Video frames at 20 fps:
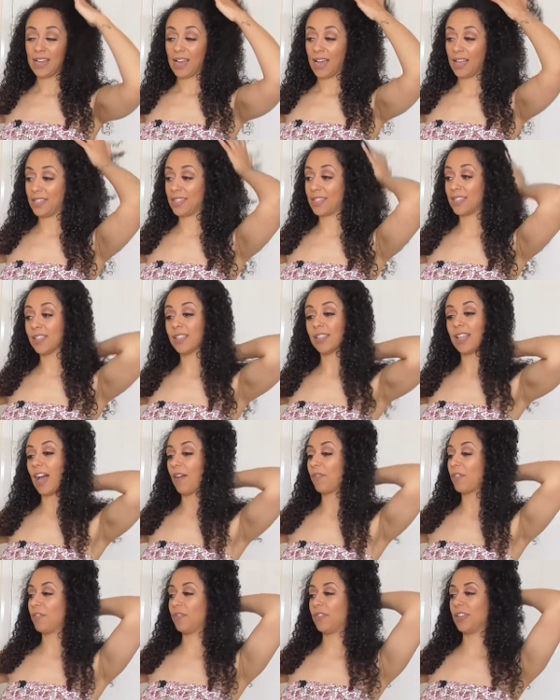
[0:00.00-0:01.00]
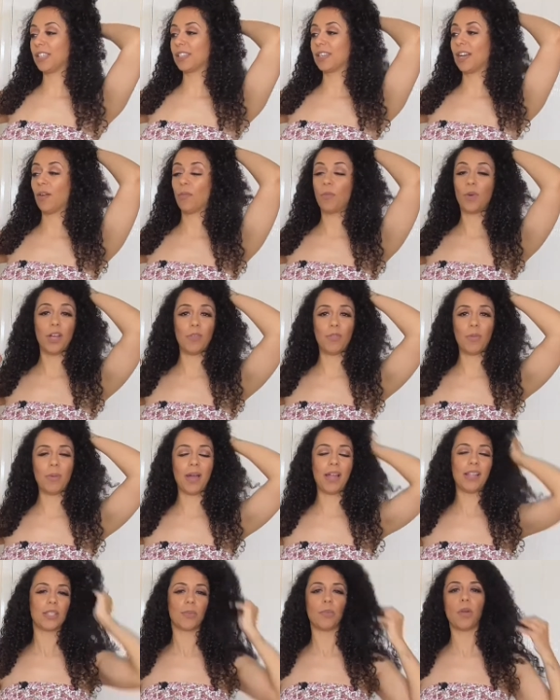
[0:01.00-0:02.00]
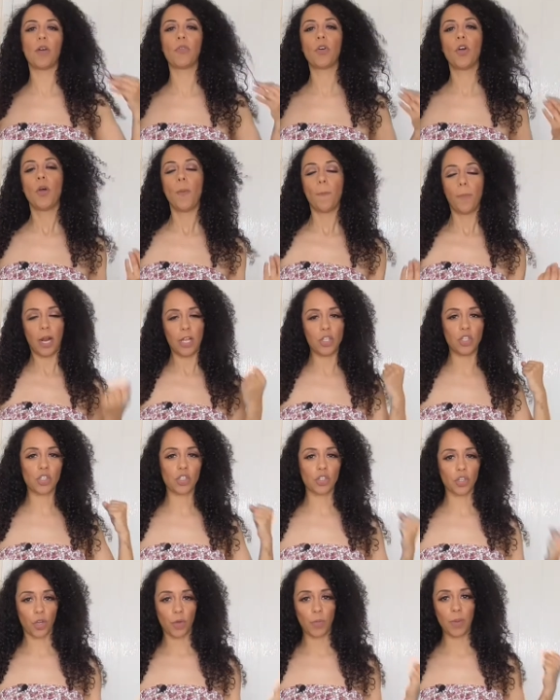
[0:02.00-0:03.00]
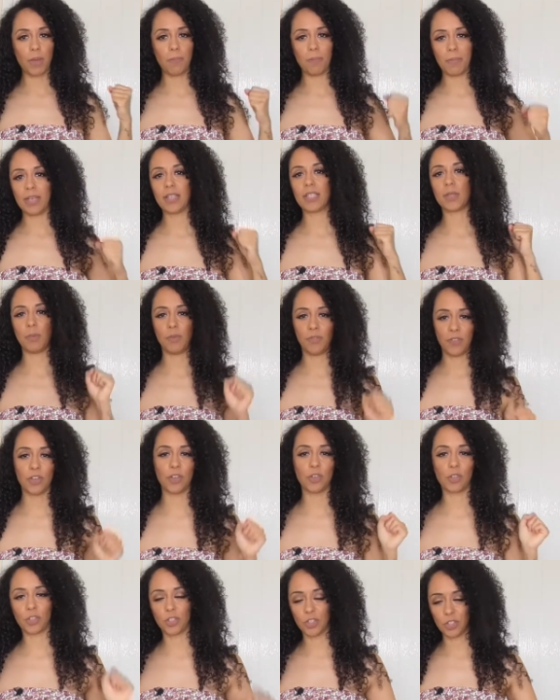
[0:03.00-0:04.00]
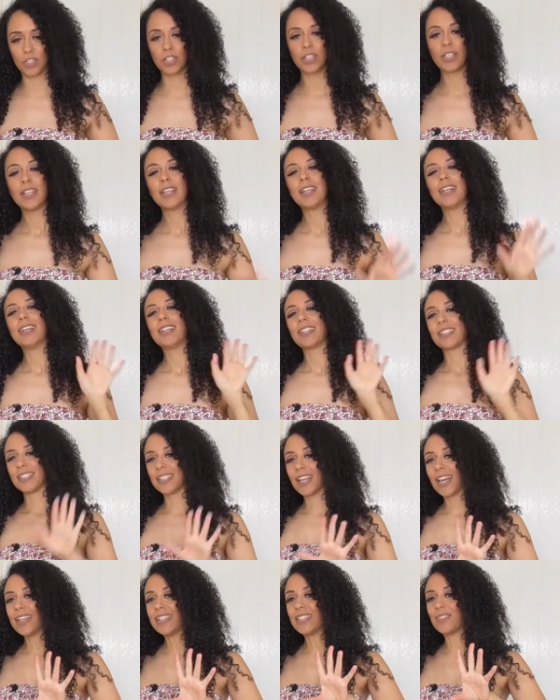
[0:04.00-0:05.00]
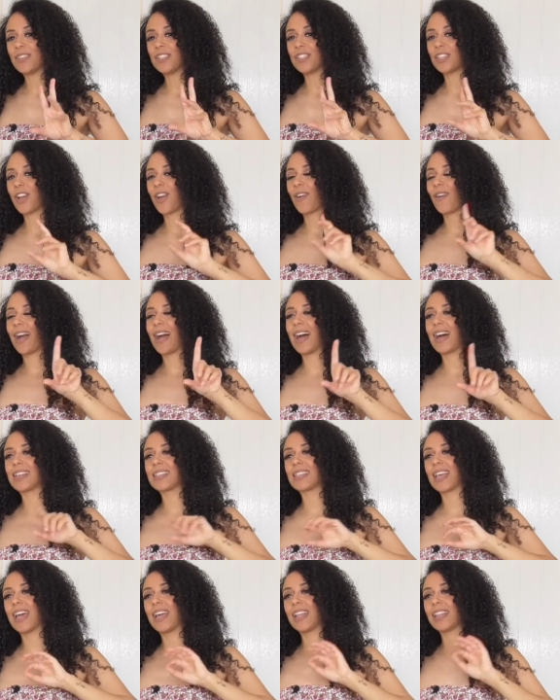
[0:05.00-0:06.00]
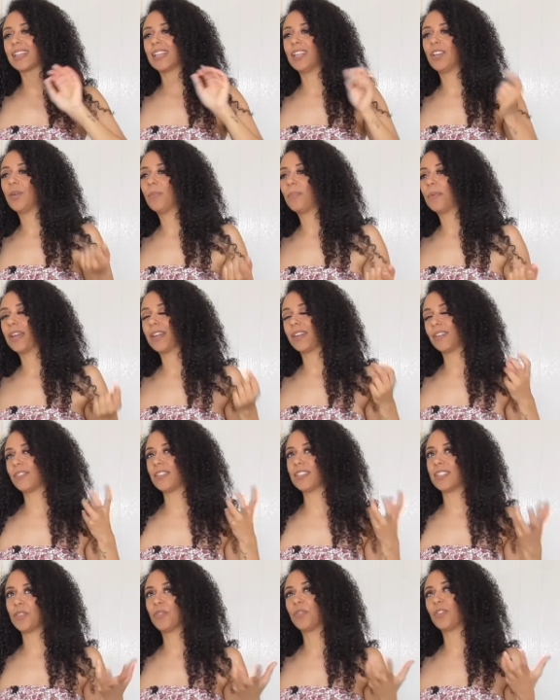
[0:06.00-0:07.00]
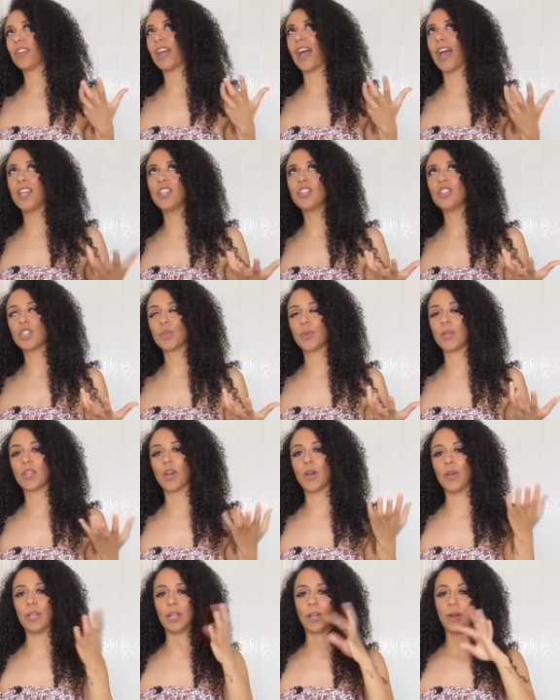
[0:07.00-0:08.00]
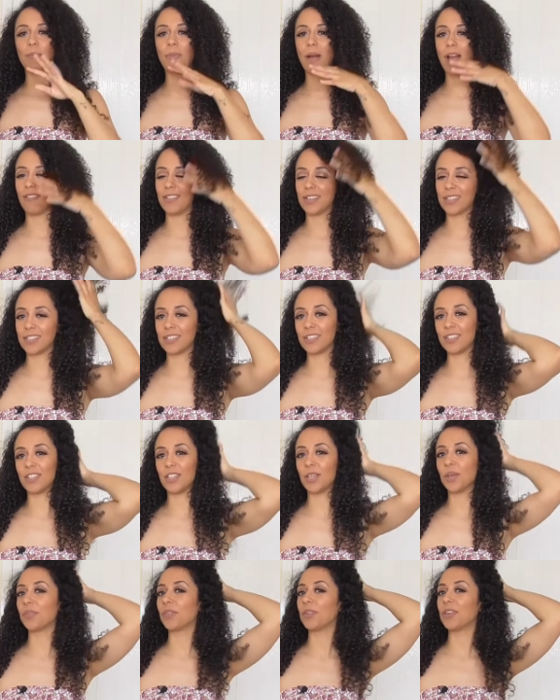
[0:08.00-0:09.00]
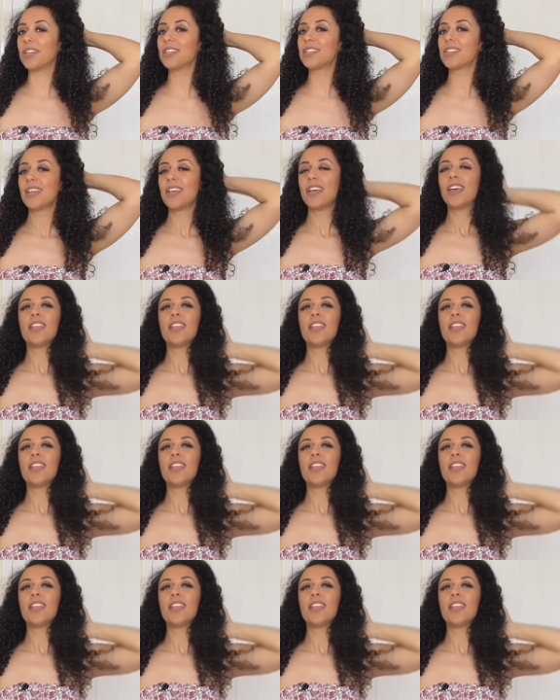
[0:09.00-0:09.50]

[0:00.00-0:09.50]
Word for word: I still haven't figured out what it reminds me of, but I just know it makes me feel good. Today's video has a little bit of a different edge to it though in comparison to the others.